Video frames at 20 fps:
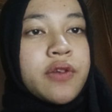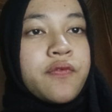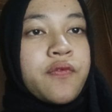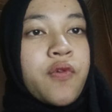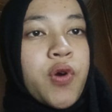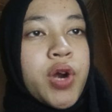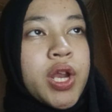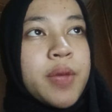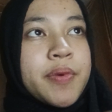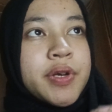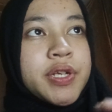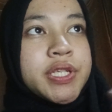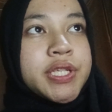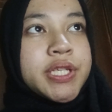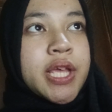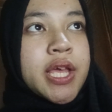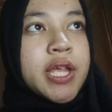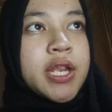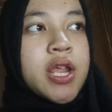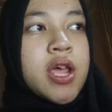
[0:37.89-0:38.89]

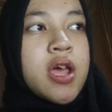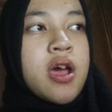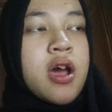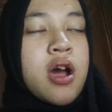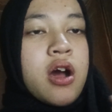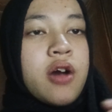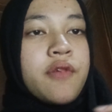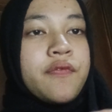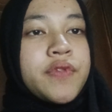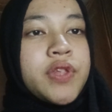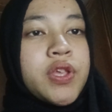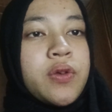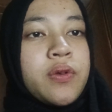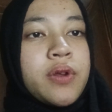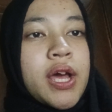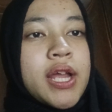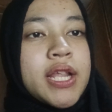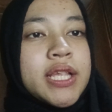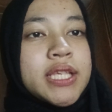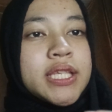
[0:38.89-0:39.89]
40% of the
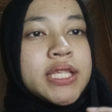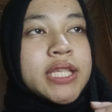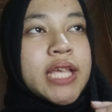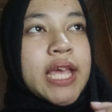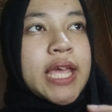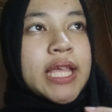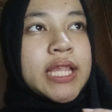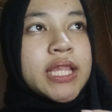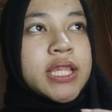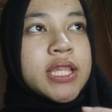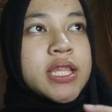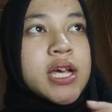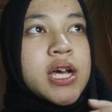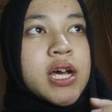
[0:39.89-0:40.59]
United States